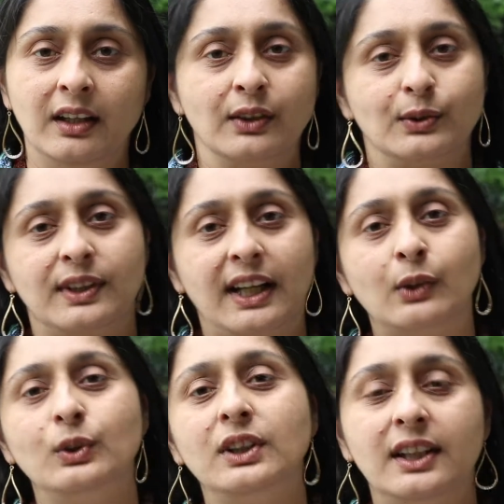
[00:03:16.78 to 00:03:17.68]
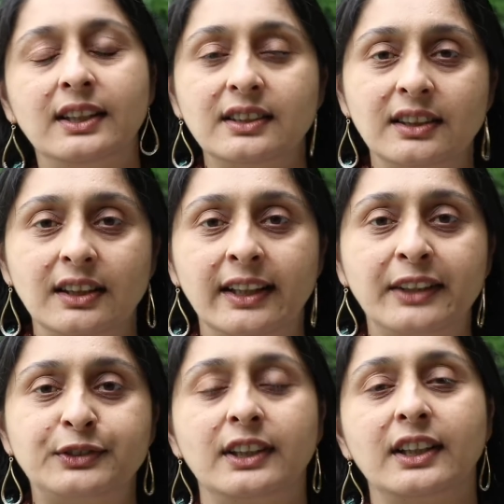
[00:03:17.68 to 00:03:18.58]
So Rahu learned
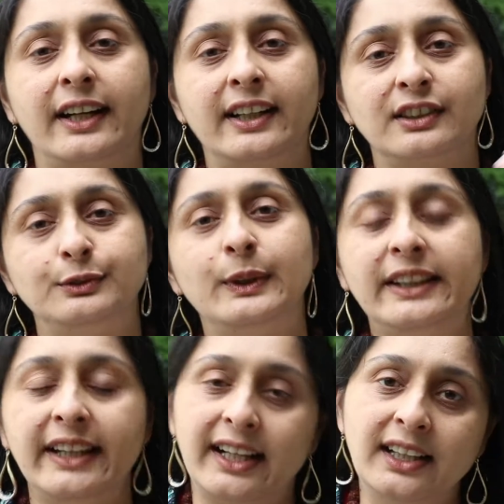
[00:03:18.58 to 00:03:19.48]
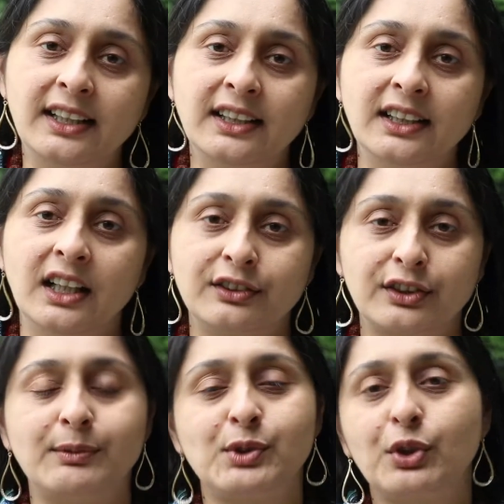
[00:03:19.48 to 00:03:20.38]
different kind of vidya
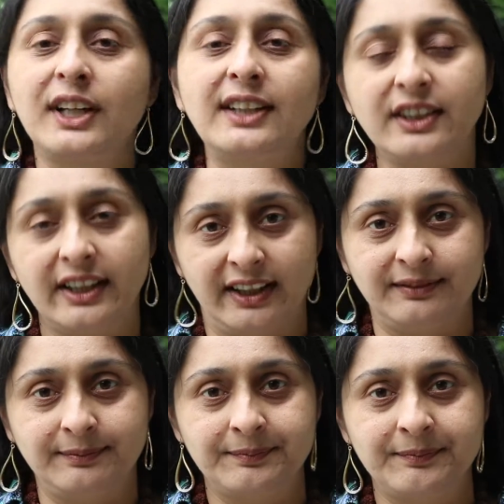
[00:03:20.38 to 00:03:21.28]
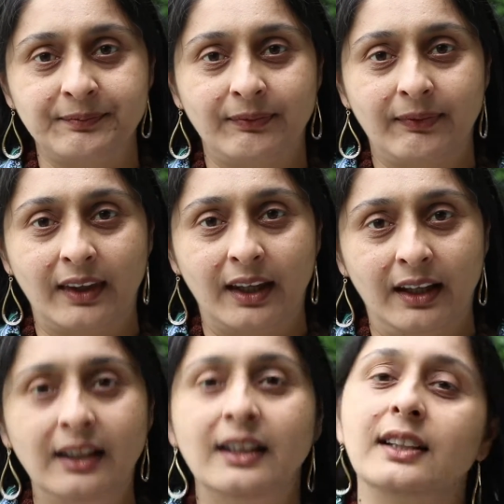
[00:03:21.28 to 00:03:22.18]
from Shukracharya.
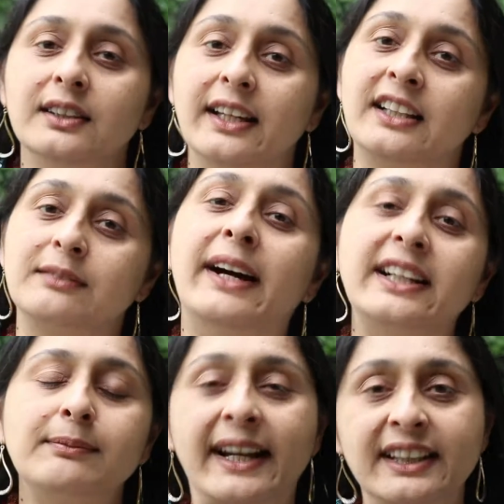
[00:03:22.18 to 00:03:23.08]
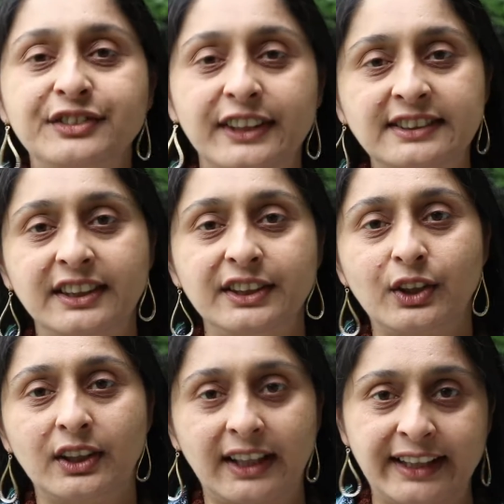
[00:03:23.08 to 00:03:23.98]
It might manifest in
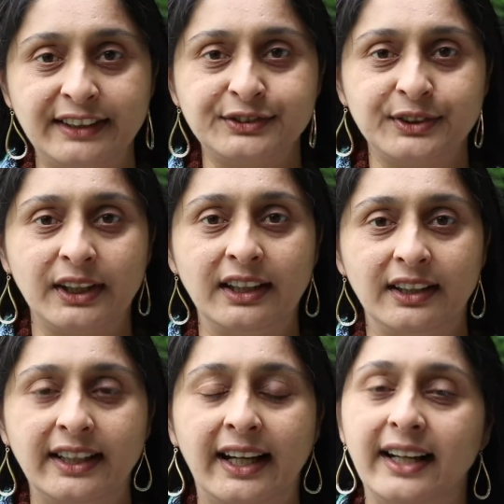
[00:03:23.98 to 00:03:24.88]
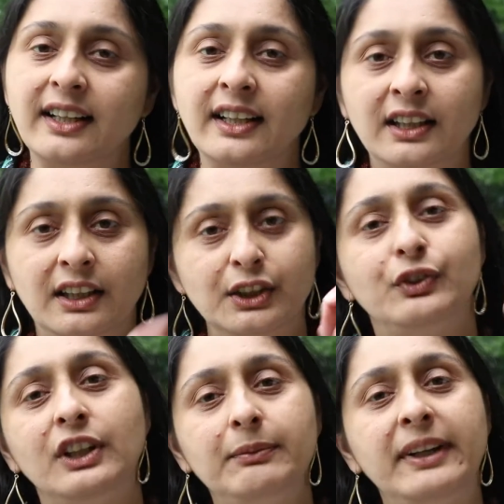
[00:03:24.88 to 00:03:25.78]
your life that you
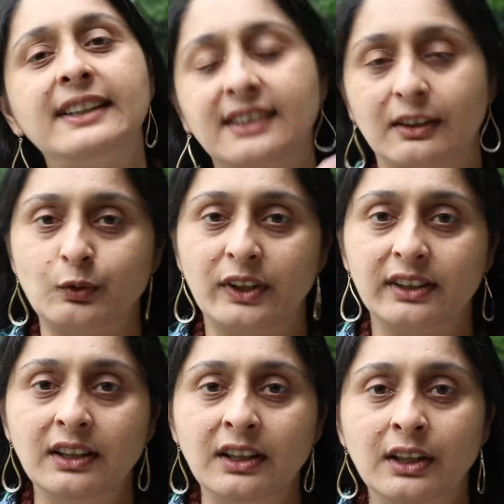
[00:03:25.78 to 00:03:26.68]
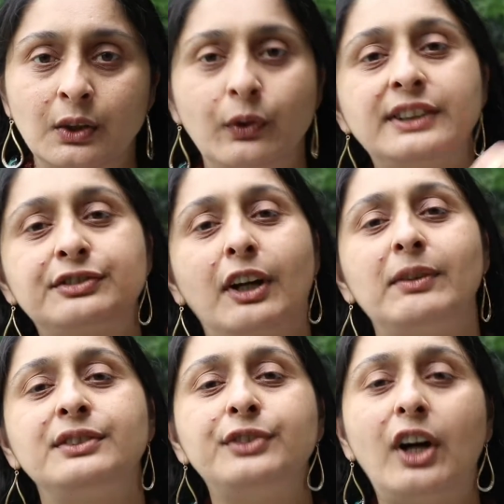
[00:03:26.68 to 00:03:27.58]
will meet someone who is from
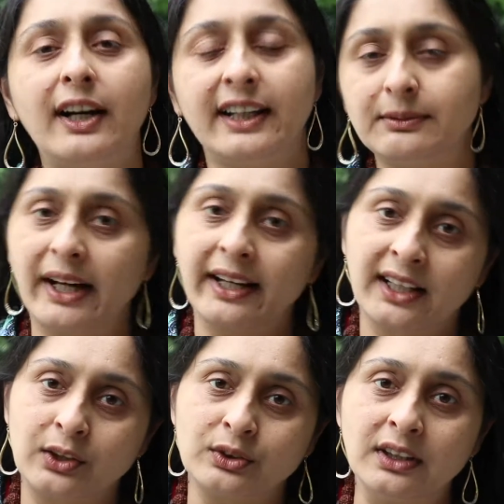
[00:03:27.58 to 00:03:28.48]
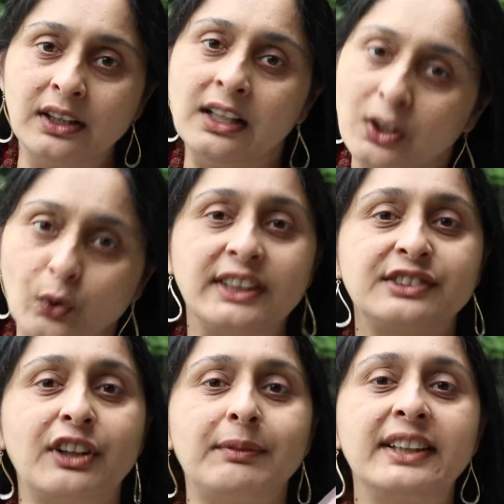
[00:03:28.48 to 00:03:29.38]
a foreign background, who is
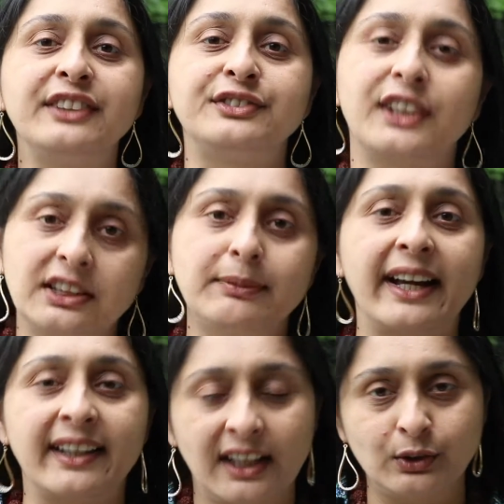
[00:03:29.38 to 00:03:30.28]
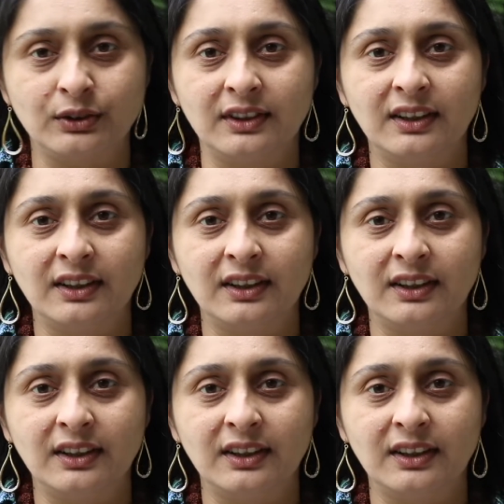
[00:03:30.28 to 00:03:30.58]
from a different background,